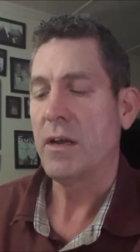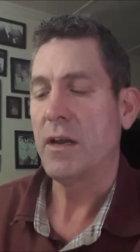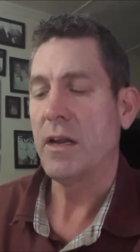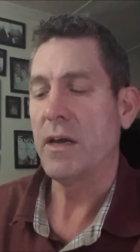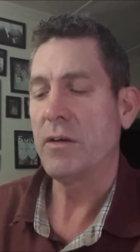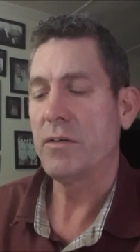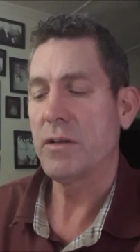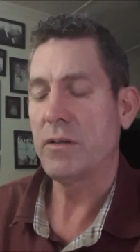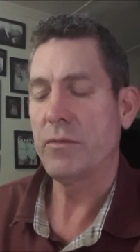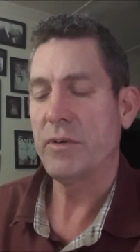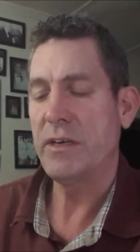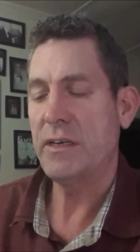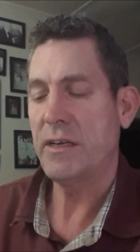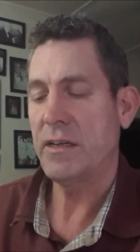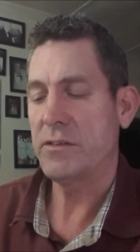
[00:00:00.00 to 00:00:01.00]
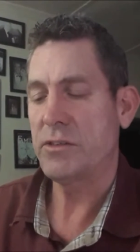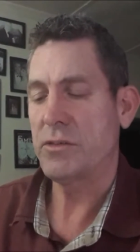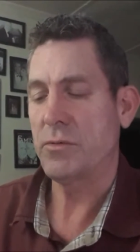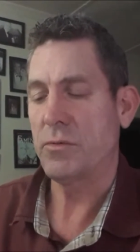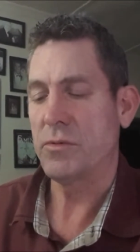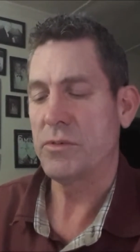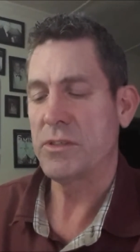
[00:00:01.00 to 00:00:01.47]
local retail
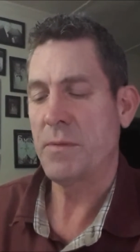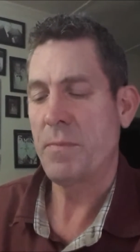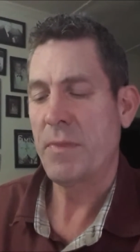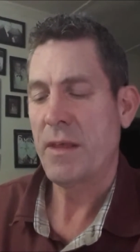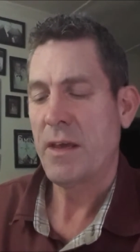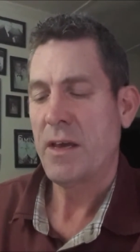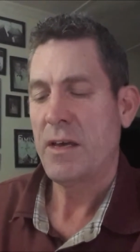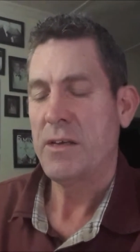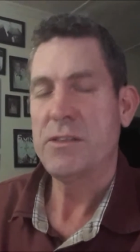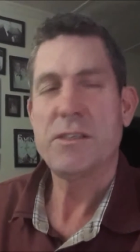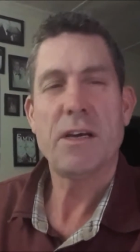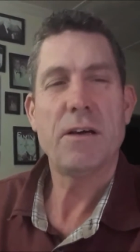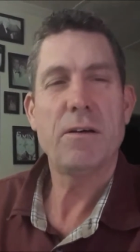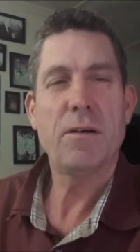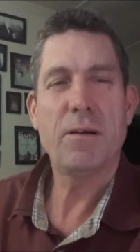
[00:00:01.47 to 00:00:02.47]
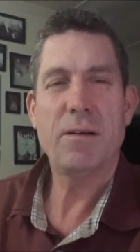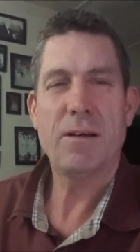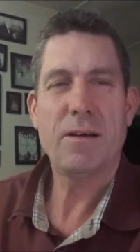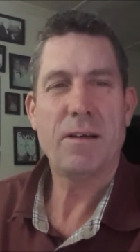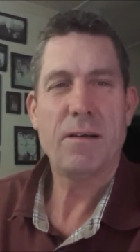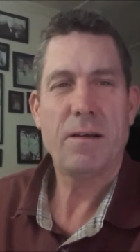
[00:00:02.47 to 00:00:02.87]
stores. So